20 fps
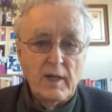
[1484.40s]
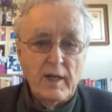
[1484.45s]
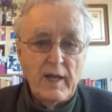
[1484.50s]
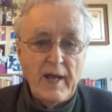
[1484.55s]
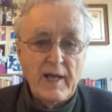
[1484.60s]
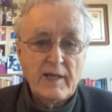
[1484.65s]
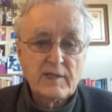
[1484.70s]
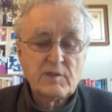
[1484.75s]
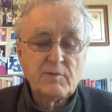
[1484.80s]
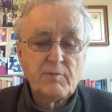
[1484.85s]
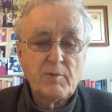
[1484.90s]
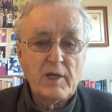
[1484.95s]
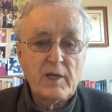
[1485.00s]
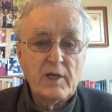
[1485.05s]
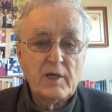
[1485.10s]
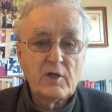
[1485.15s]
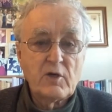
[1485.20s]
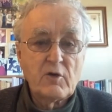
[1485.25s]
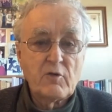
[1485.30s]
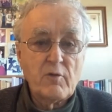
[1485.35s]
as we
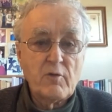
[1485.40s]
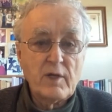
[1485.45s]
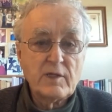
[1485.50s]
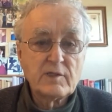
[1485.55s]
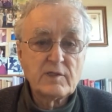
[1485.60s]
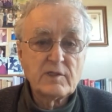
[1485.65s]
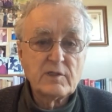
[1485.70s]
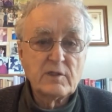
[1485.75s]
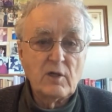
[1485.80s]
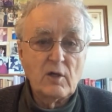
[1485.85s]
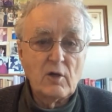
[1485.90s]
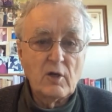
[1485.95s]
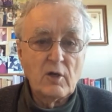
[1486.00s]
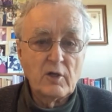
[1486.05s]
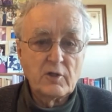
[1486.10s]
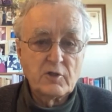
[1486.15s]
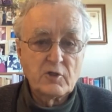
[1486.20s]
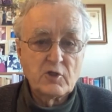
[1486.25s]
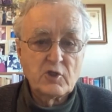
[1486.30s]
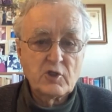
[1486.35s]
increase
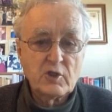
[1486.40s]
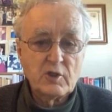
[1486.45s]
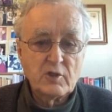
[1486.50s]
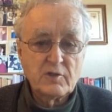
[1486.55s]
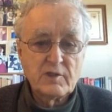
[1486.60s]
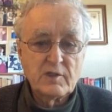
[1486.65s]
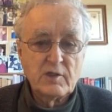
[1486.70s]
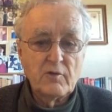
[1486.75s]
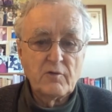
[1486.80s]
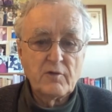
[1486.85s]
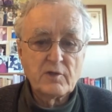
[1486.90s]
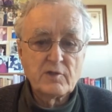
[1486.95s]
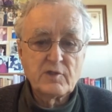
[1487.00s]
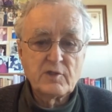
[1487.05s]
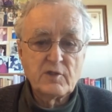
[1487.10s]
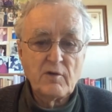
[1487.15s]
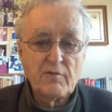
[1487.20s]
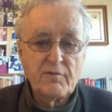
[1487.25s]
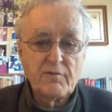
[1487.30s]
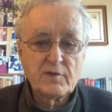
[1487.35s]
knowledge, so the
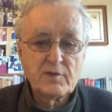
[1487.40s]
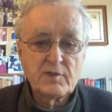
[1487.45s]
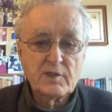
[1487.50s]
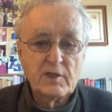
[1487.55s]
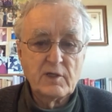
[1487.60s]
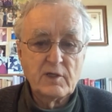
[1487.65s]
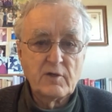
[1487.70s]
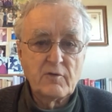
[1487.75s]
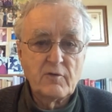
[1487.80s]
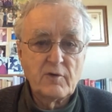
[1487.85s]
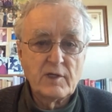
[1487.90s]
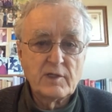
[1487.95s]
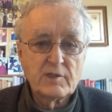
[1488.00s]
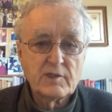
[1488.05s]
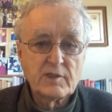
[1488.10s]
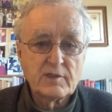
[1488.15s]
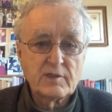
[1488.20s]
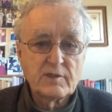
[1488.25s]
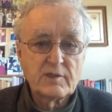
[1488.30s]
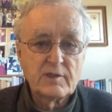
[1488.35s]
surface
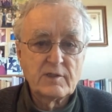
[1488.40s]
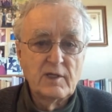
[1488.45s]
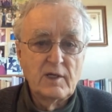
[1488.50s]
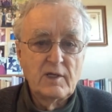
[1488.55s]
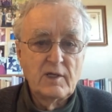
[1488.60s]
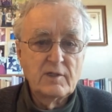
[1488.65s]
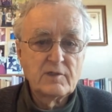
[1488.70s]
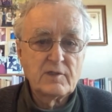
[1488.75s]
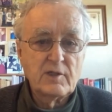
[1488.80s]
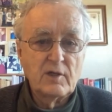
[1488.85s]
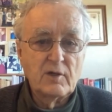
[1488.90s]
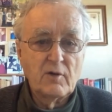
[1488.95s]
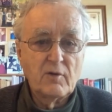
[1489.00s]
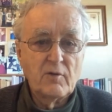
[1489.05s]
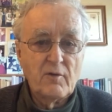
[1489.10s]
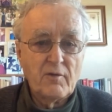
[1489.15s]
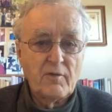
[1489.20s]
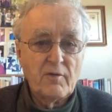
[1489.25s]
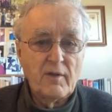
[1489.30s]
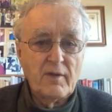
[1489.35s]
increases.
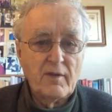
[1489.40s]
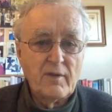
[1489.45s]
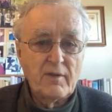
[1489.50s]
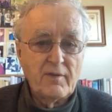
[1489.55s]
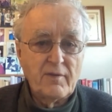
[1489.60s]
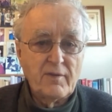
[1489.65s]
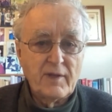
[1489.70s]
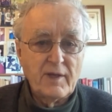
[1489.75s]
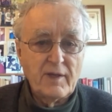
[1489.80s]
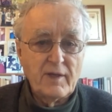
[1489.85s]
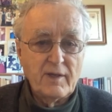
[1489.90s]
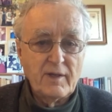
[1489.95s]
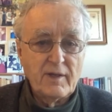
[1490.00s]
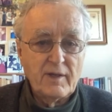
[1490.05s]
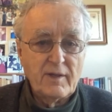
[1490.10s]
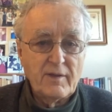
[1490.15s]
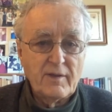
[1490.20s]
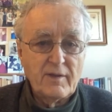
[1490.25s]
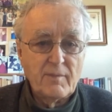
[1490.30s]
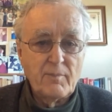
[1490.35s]
So the
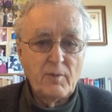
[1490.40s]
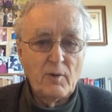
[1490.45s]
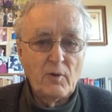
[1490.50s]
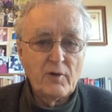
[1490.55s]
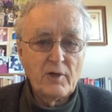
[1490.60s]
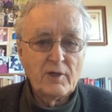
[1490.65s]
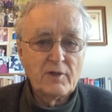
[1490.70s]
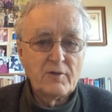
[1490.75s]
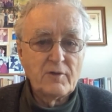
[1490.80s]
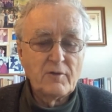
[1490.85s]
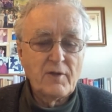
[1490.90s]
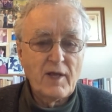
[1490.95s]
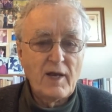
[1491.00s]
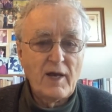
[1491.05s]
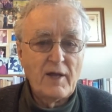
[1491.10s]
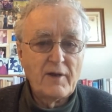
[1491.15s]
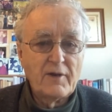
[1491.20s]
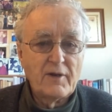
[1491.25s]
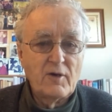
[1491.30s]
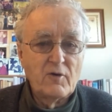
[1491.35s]
border to the
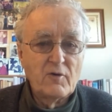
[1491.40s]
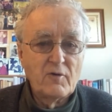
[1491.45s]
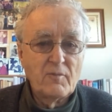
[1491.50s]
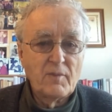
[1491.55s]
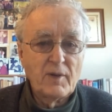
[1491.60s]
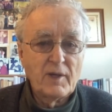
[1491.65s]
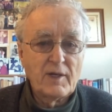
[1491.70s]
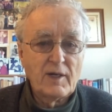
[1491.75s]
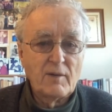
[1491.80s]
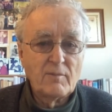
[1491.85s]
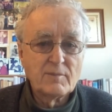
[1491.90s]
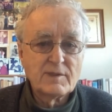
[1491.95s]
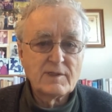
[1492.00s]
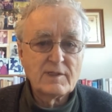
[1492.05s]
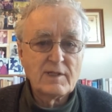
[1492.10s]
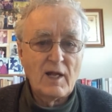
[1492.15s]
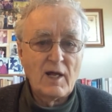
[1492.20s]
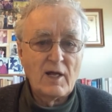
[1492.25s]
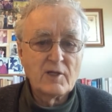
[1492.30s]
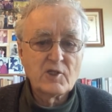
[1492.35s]
unknown becomes
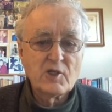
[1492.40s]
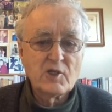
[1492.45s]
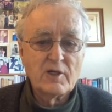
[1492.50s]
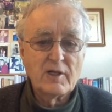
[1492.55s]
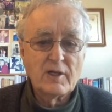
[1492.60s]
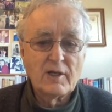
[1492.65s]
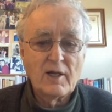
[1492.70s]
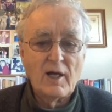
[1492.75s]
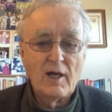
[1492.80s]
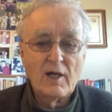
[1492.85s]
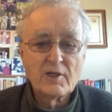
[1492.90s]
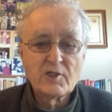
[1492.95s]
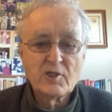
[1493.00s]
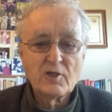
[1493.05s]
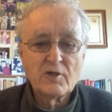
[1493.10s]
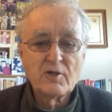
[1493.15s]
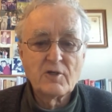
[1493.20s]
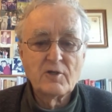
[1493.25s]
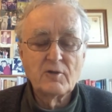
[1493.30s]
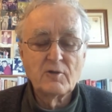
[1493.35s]
larger and
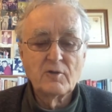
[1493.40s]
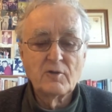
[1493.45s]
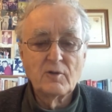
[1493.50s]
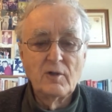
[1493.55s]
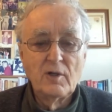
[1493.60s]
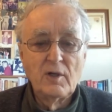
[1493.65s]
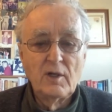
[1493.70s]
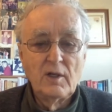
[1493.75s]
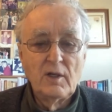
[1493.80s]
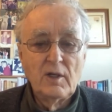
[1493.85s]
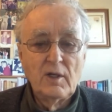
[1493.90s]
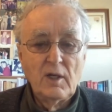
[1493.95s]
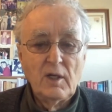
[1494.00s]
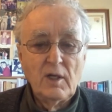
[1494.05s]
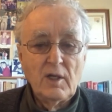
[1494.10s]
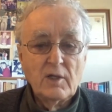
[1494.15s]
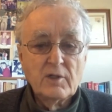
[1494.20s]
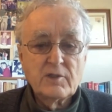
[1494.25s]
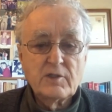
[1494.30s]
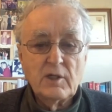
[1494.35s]
larger too.
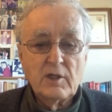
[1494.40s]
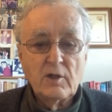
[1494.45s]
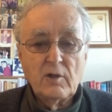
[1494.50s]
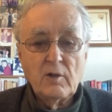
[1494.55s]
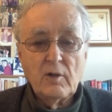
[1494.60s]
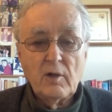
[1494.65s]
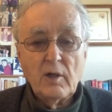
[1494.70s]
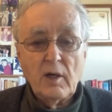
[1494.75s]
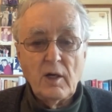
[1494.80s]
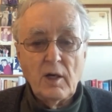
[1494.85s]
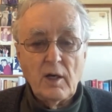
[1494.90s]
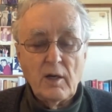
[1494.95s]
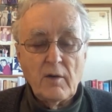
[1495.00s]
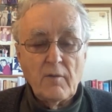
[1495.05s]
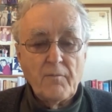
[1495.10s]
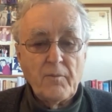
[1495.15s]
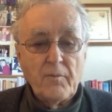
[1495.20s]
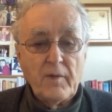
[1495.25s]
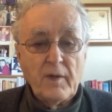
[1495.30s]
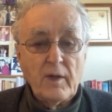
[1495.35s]
So
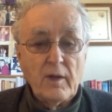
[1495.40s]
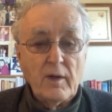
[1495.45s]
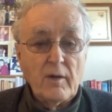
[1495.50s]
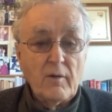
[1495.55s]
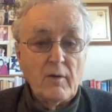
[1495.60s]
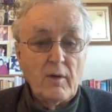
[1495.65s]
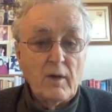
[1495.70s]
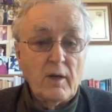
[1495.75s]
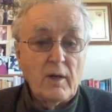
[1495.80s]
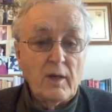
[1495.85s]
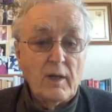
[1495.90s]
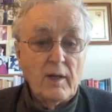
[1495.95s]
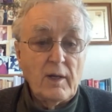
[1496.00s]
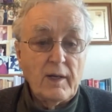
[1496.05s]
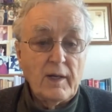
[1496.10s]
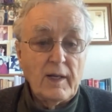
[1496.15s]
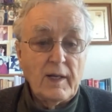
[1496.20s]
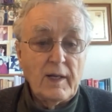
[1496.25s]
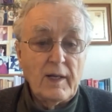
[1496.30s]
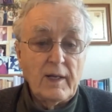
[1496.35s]

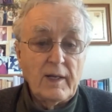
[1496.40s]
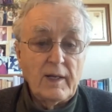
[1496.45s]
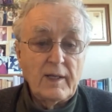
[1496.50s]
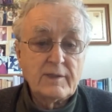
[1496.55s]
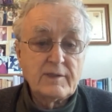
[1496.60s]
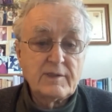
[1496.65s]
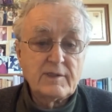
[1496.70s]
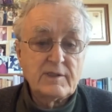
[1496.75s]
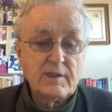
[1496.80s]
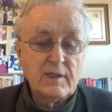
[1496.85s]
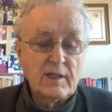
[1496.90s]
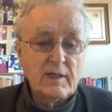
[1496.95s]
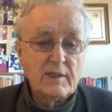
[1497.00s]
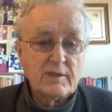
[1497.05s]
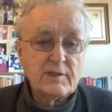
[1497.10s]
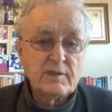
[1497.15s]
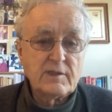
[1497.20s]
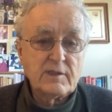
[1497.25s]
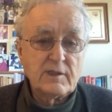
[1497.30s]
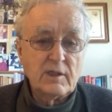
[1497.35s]

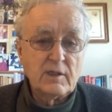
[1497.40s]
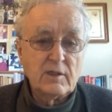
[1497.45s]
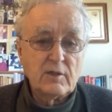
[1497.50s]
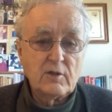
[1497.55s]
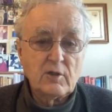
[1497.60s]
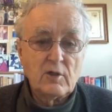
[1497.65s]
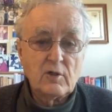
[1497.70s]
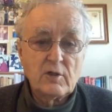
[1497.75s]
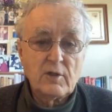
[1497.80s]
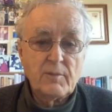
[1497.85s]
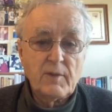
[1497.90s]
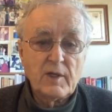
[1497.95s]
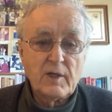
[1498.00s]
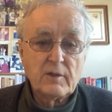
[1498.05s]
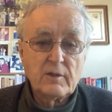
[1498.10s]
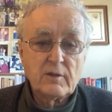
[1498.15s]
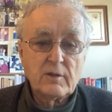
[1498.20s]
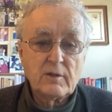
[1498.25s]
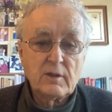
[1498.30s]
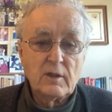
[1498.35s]
let's talk
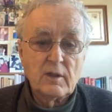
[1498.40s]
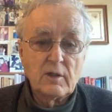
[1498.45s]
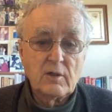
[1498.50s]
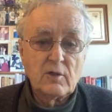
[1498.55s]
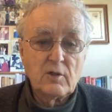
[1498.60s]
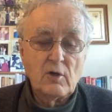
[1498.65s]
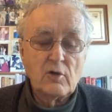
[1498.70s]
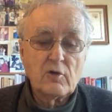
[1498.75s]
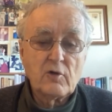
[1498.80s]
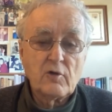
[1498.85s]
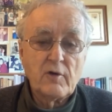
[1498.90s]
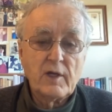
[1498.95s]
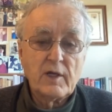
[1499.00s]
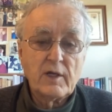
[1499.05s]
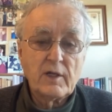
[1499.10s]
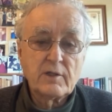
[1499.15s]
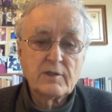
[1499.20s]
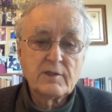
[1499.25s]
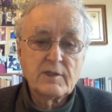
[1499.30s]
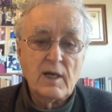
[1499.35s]
about concrete
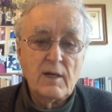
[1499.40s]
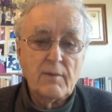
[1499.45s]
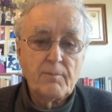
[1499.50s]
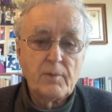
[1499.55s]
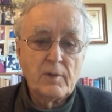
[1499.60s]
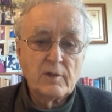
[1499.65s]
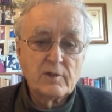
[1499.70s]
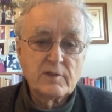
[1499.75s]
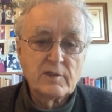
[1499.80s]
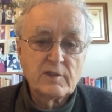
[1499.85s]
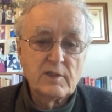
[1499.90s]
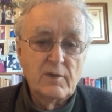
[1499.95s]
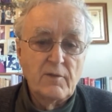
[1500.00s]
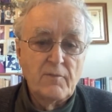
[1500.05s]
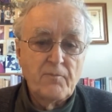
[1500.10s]
examples.